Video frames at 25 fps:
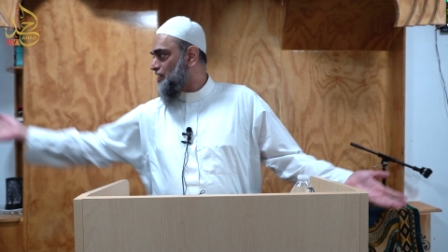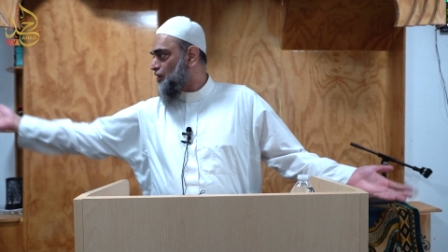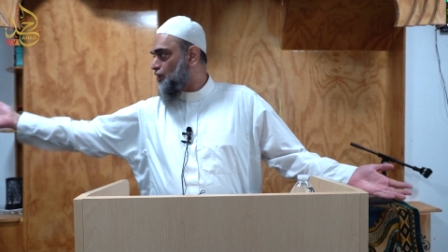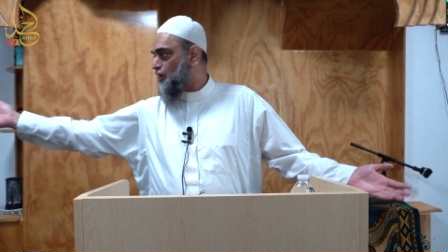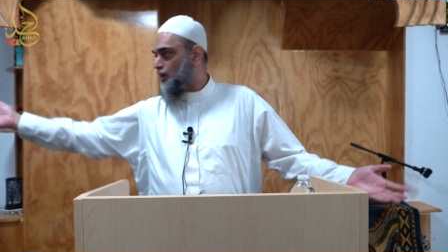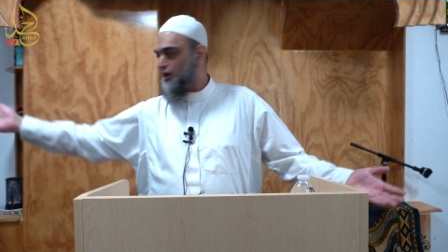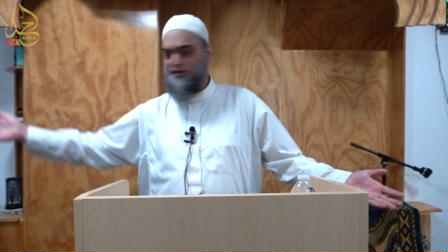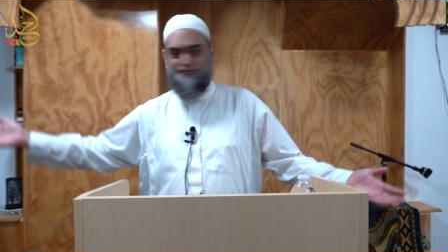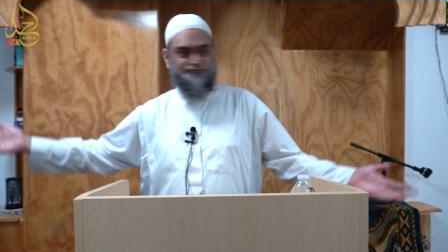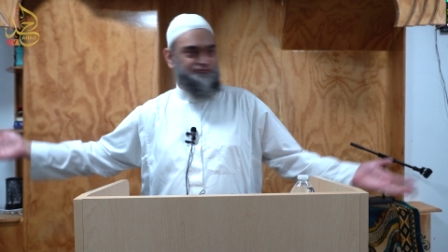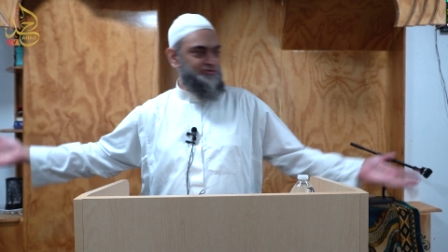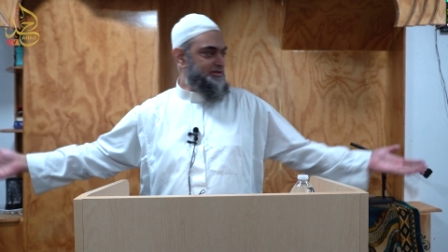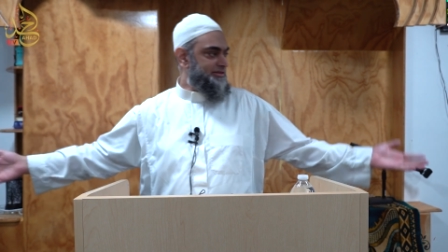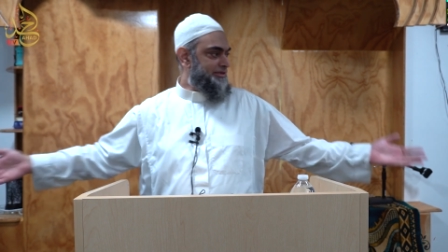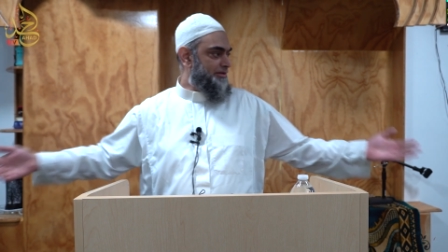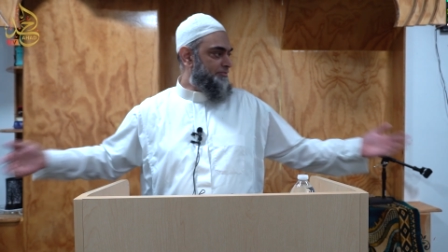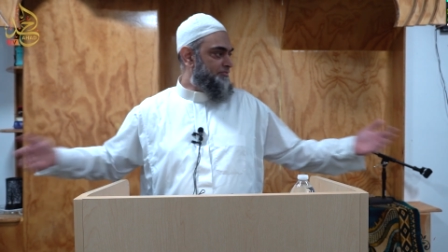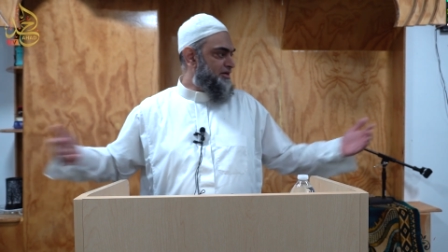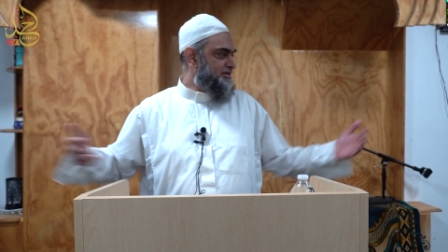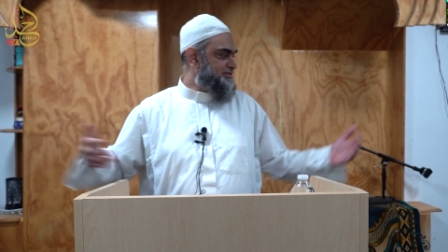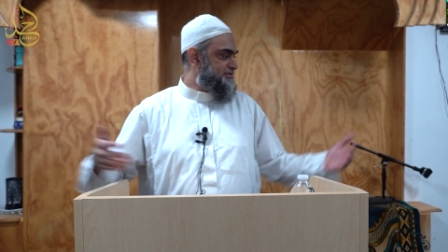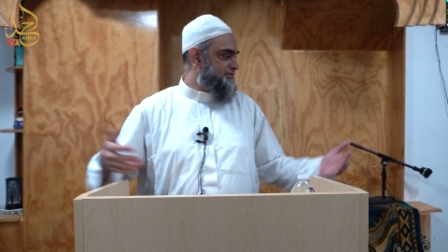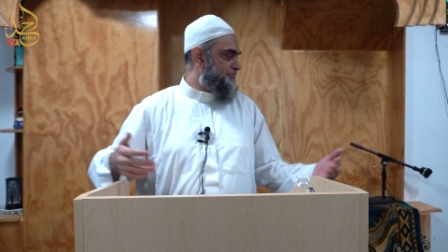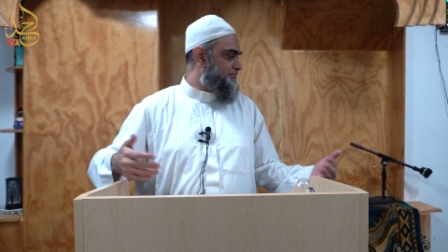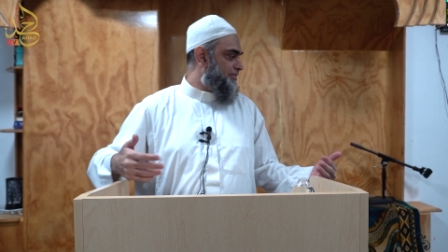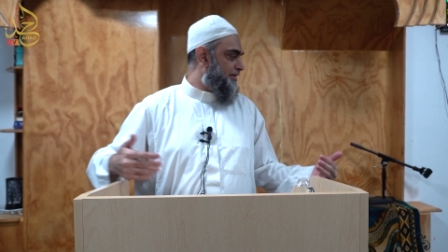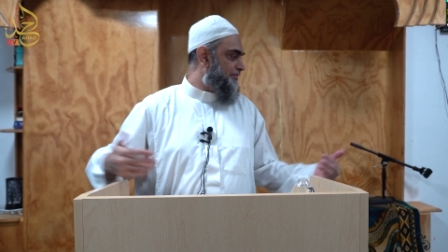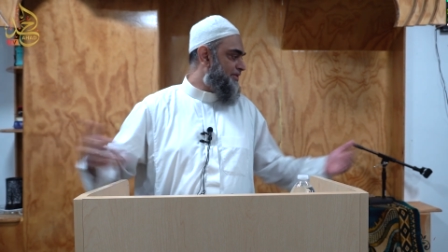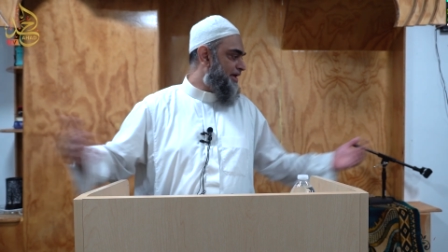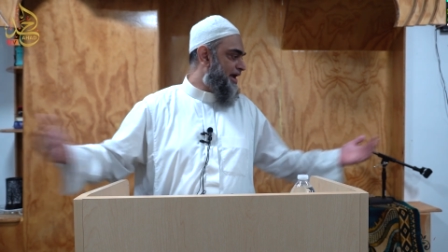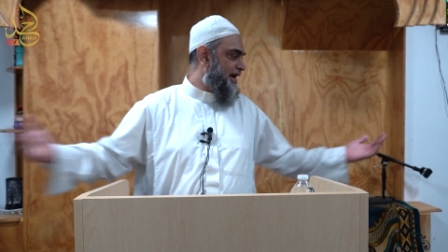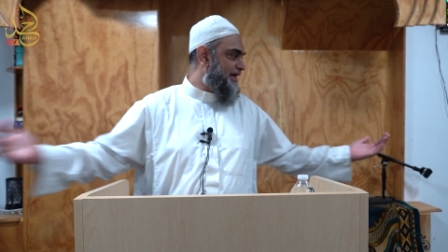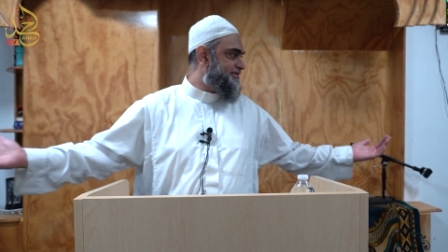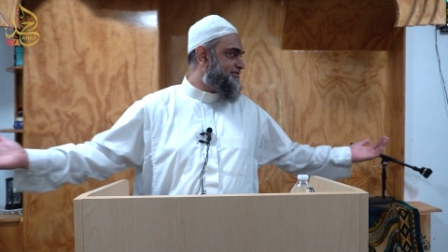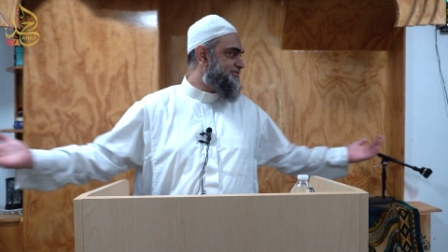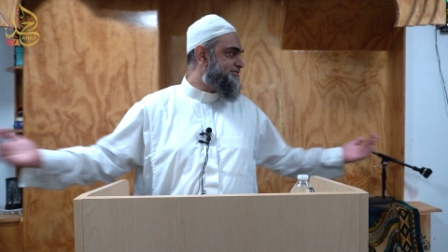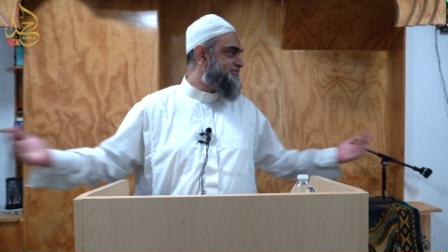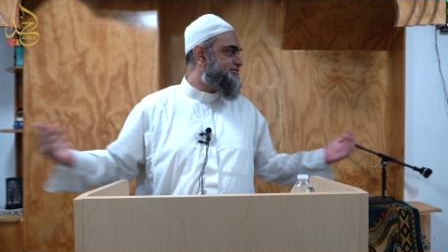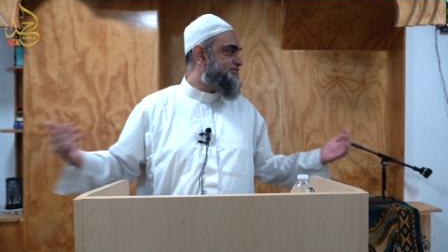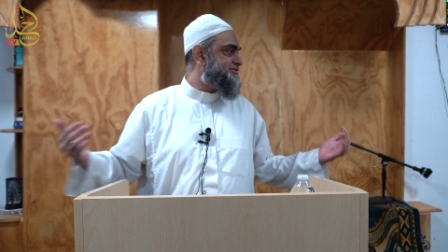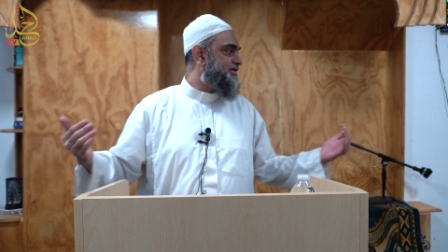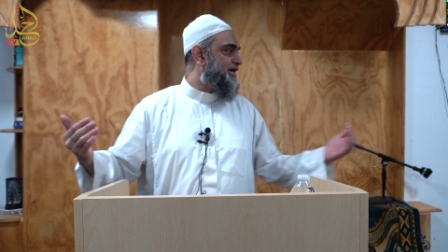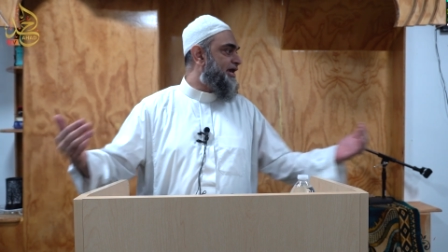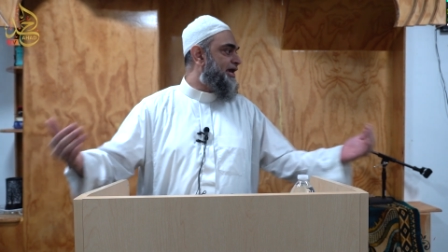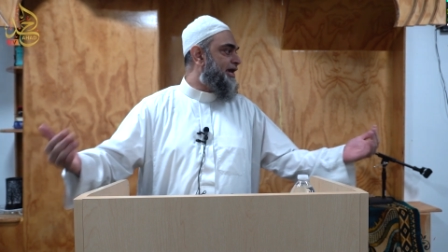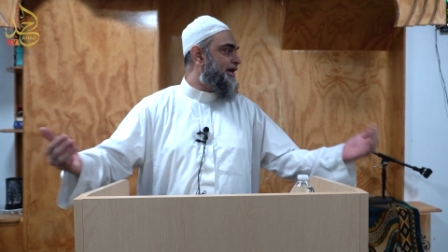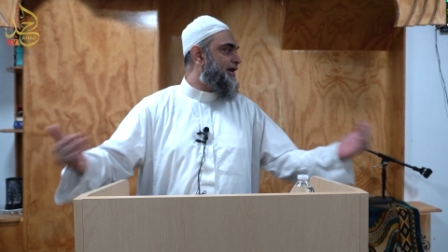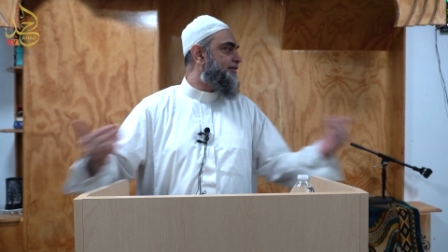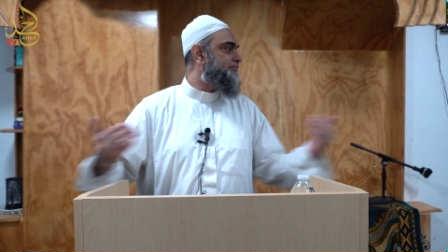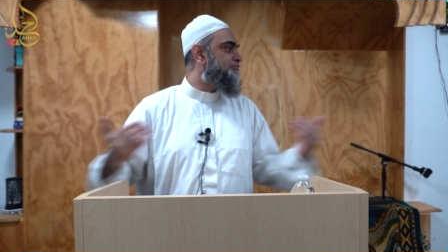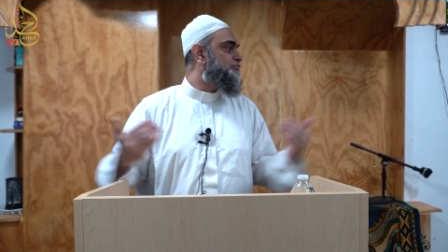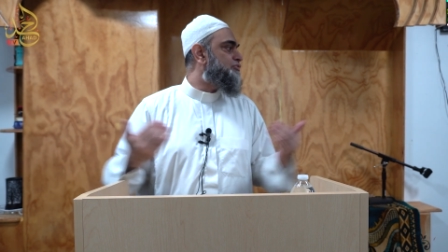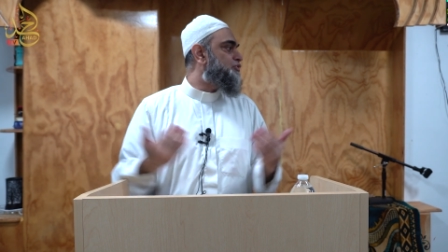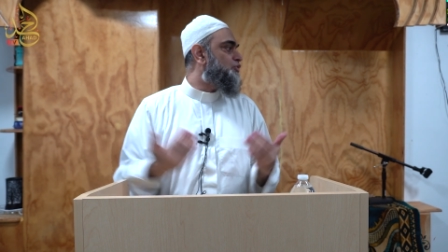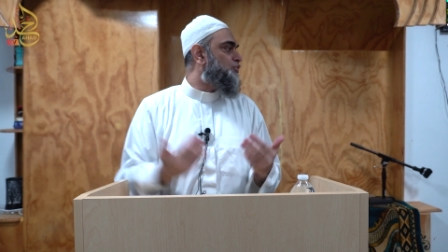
all of in the masjid maybe have the same